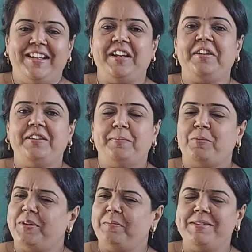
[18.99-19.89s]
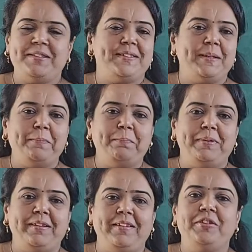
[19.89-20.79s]
and the poem is
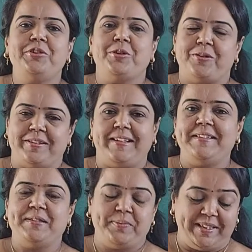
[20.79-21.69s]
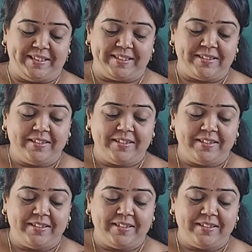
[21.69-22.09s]
simple, short and sweet.